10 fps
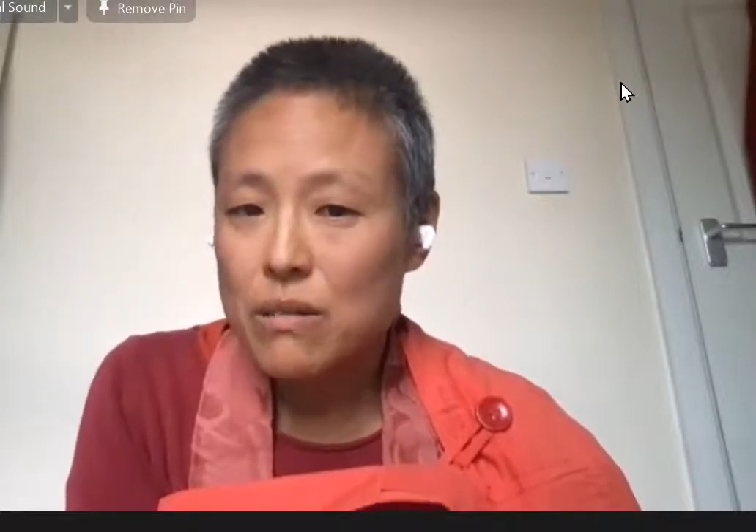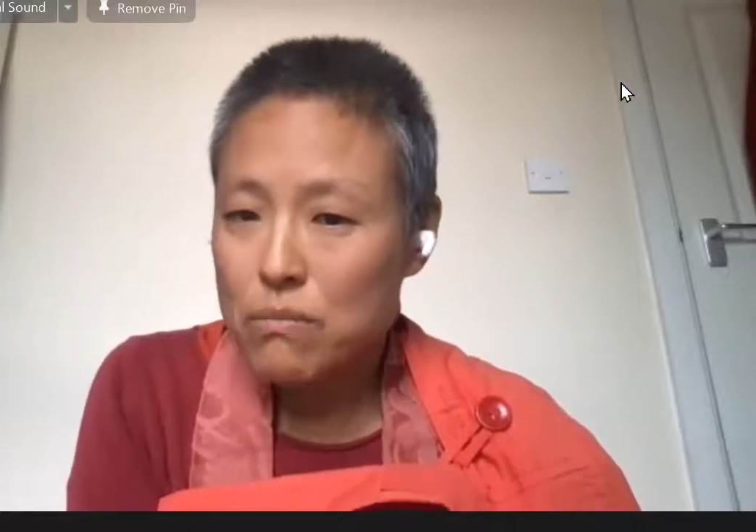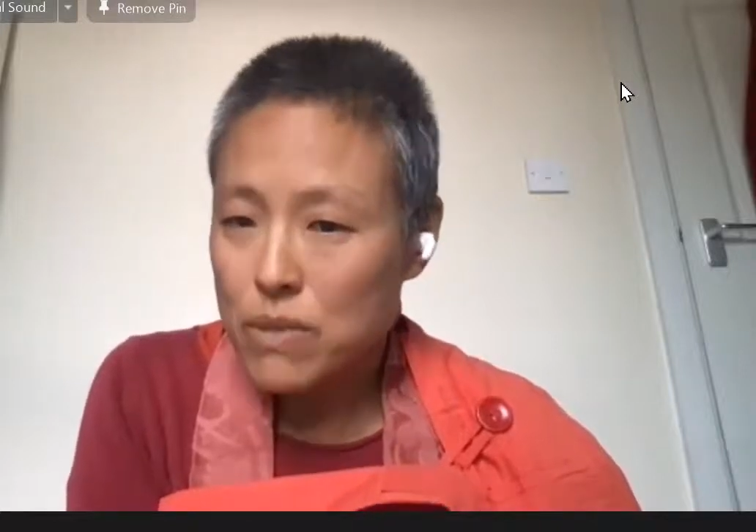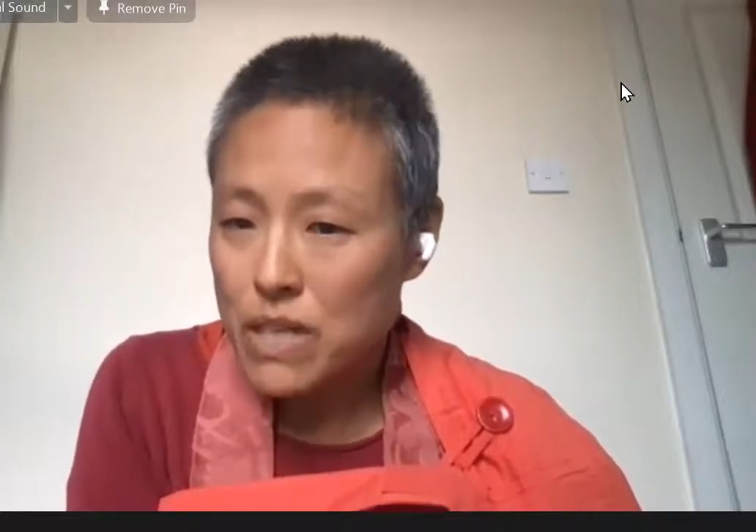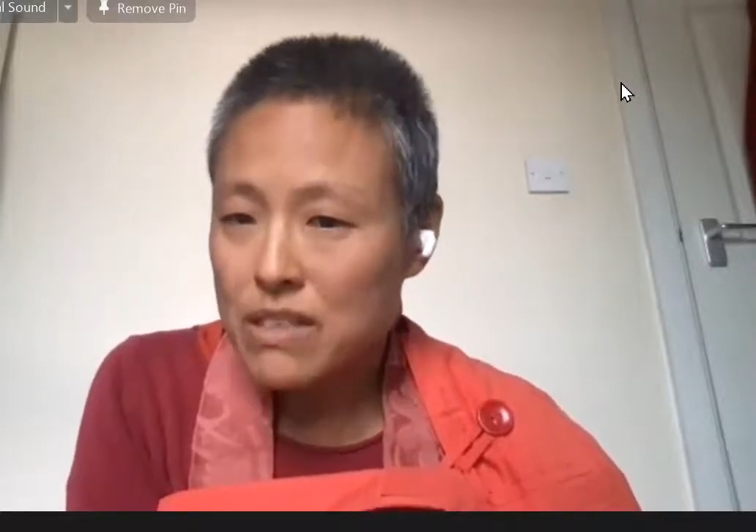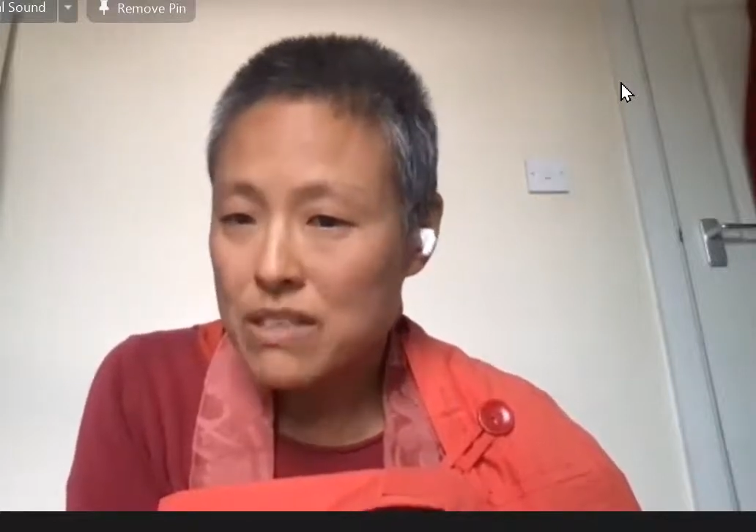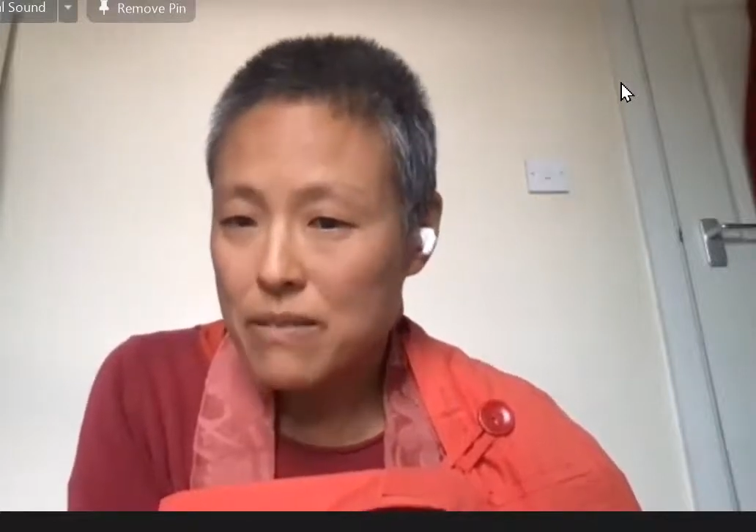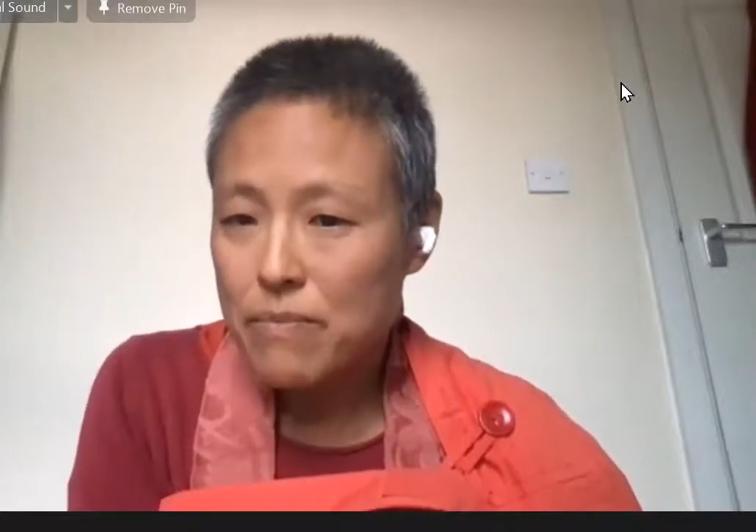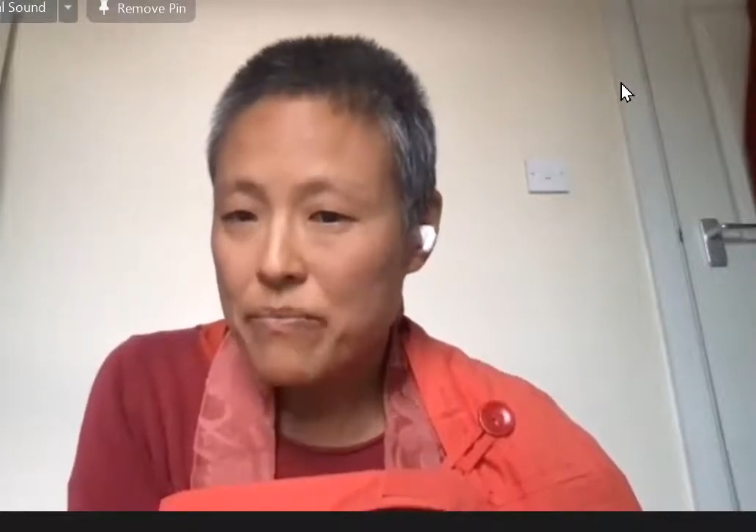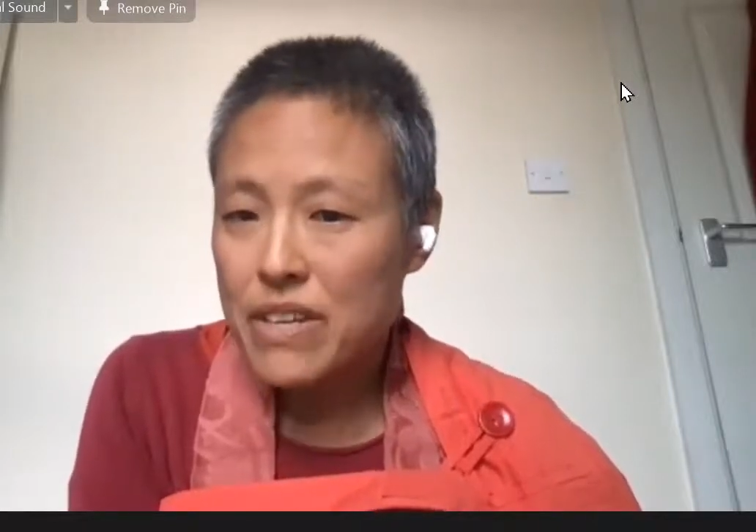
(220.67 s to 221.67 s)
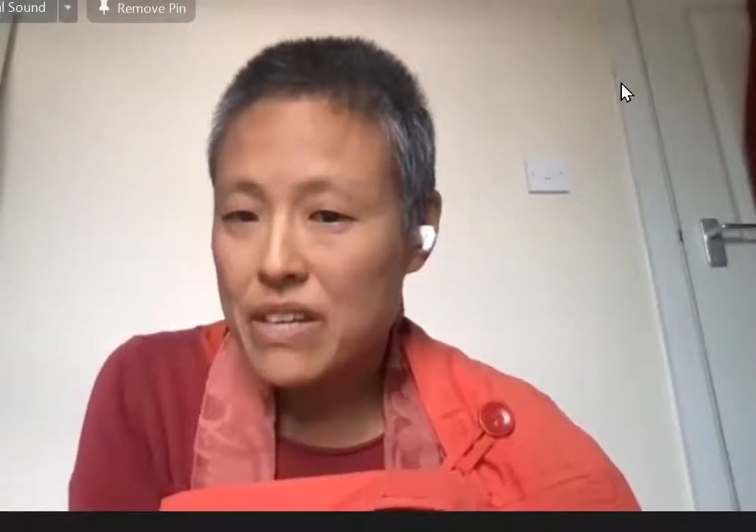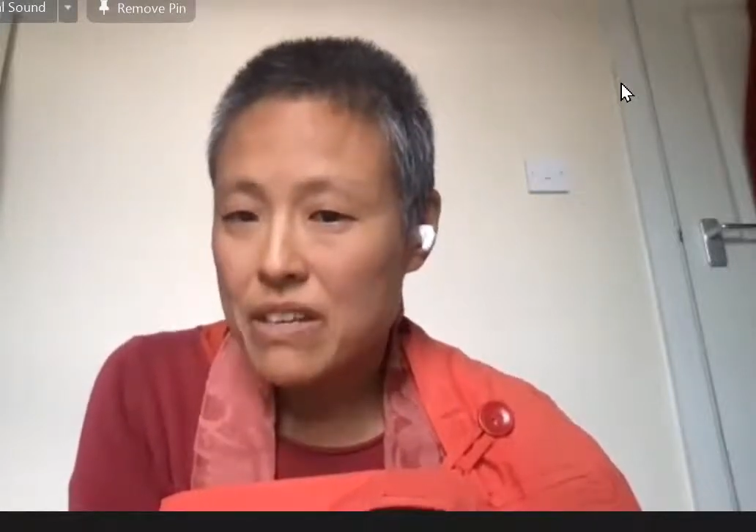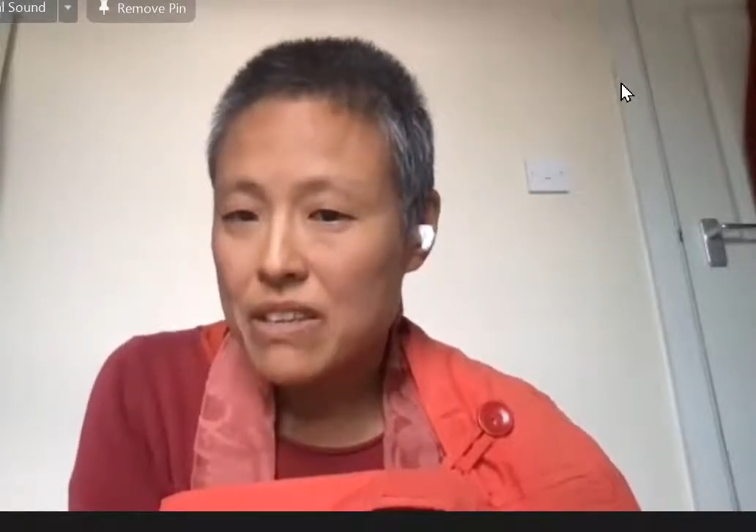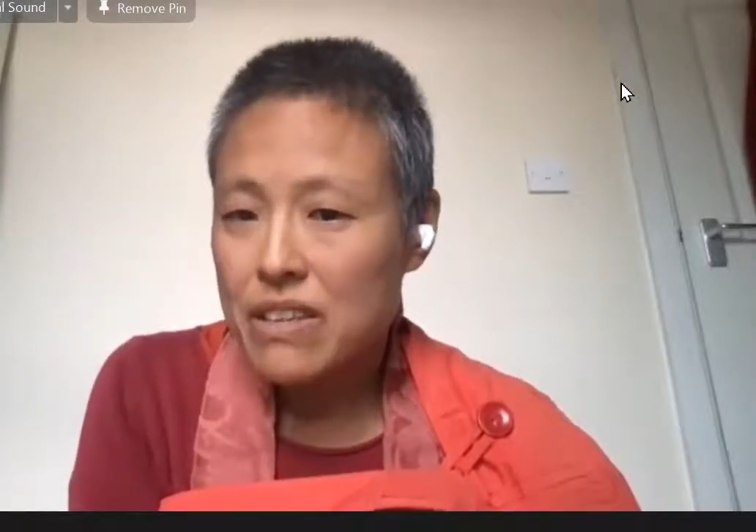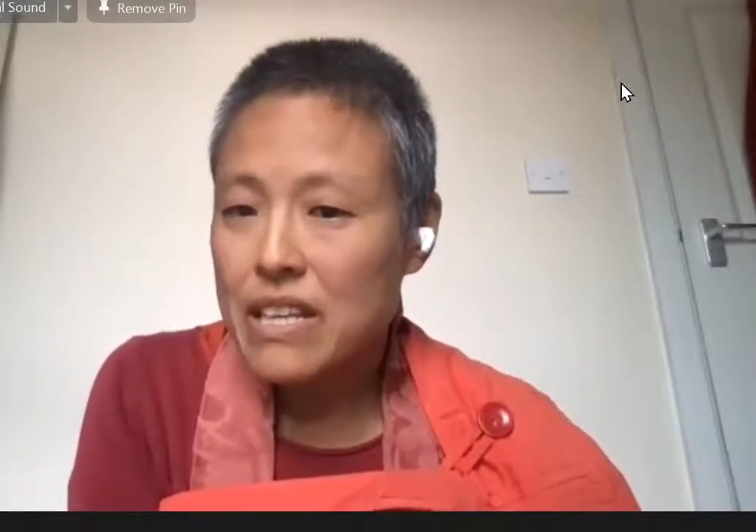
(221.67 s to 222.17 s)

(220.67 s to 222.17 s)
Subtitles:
But the